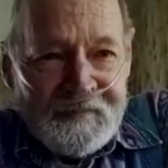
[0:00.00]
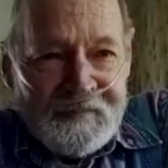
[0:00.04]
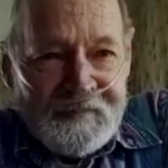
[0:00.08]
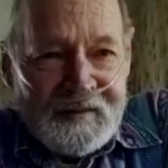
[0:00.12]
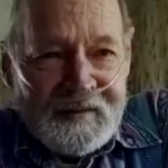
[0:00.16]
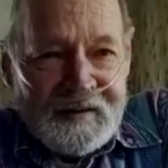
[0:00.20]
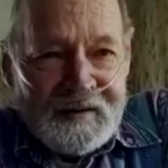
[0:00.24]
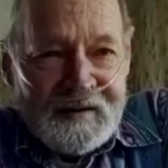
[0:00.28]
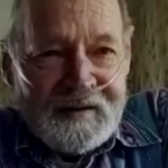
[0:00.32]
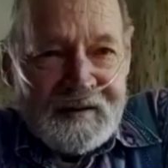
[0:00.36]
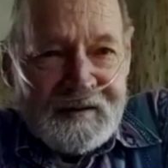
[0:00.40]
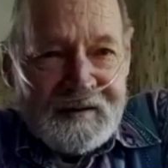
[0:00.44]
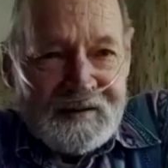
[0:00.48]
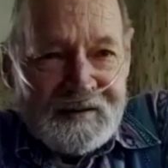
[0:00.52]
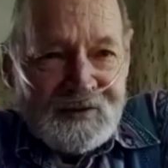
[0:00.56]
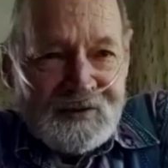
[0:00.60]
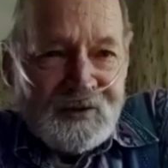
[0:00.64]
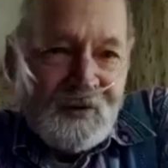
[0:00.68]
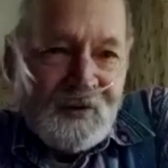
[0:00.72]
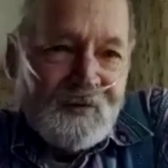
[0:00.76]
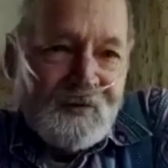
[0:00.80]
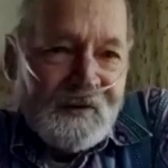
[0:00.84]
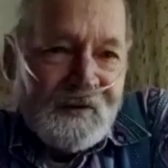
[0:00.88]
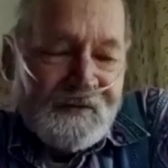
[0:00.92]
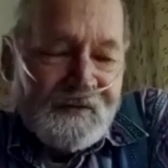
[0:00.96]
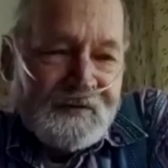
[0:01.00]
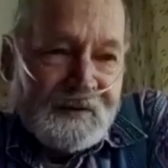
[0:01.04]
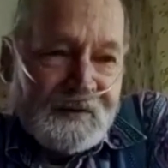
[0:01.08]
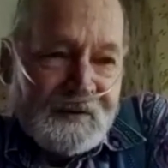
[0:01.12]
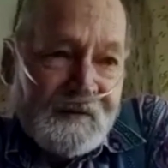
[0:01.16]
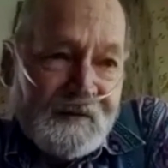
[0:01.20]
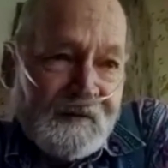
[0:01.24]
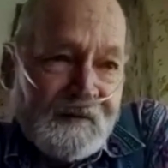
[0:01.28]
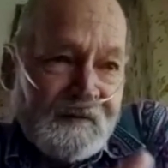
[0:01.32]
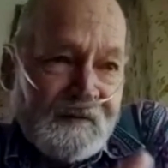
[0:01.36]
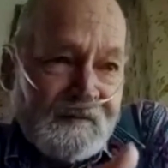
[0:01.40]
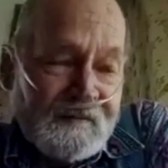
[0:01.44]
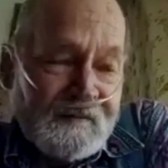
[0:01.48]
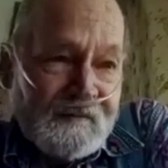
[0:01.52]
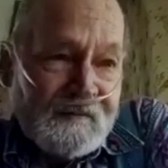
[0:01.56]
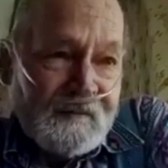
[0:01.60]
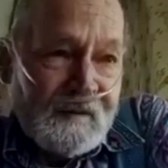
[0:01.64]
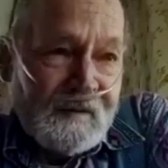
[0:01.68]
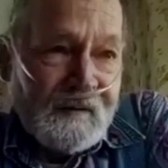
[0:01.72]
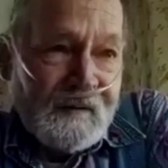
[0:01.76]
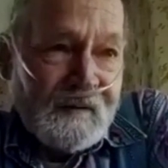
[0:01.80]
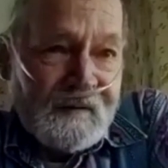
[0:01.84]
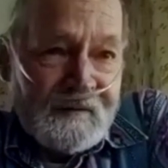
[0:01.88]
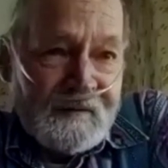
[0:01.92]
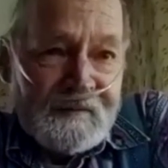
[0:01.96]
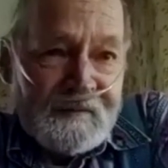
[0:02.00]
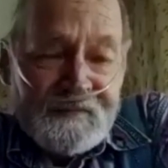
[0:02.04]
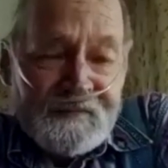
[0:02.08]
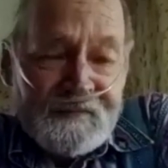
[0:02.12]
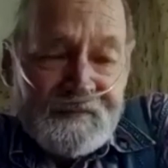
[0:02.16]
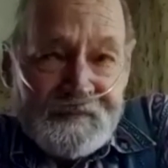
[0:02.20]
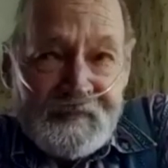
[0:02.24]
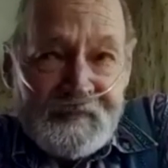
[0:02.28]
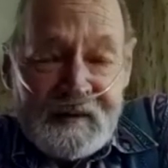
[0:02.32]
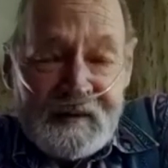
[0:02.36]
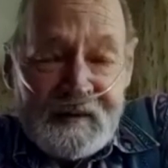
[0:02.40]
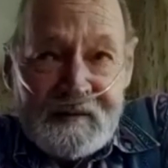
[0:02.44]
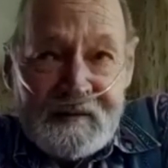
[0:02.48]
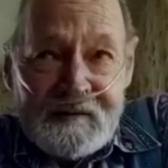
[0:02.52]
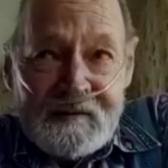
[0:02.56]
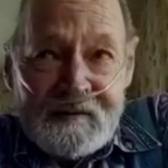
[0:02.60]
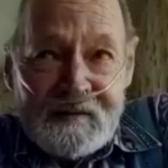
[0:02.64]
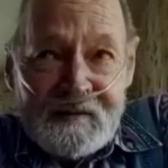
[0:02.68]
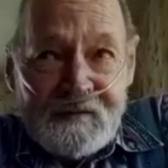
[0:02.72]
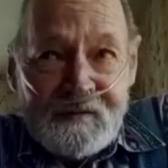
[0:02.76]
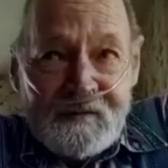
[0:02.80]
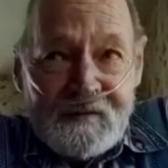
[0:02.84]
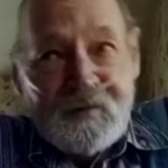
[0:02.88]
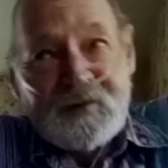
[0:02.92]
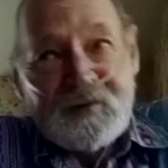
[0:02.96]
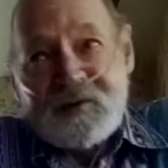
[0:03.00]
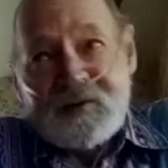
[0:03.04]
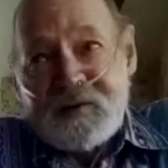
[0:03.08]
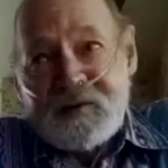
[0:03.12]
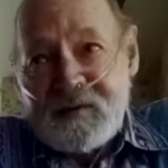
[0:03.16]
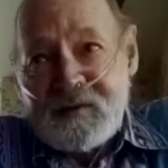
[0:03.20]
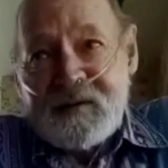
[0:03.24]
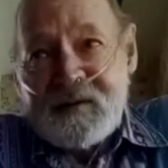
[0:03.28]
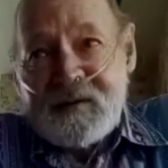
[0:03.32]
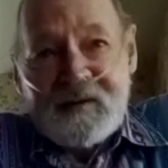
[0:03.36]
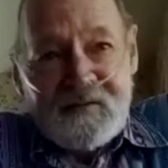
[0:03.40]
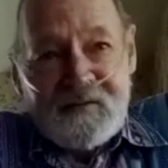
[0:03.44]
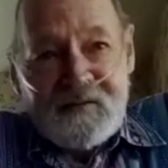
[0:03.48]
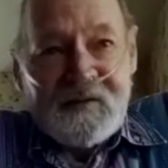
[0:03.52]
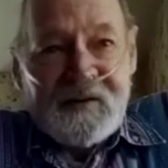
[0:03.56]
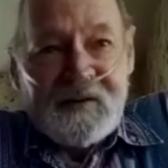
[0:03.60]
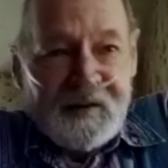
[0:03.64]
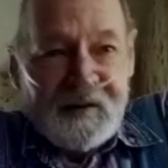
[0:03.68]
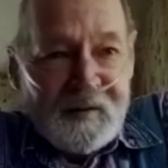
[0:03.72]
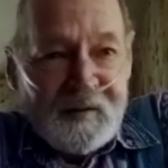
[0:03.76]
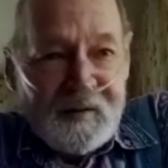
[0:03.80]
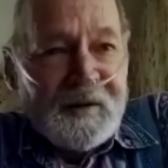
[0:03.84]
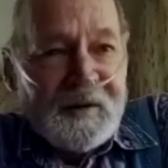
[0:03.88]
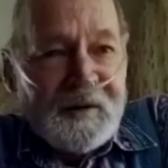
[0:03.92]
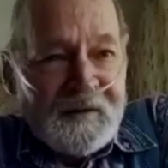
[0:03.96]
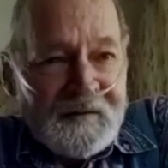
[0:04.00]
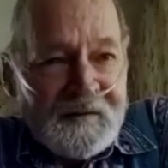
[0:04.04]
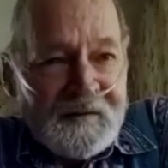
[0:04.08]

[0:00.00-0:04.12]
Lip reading: And so we've still we still have canned meat.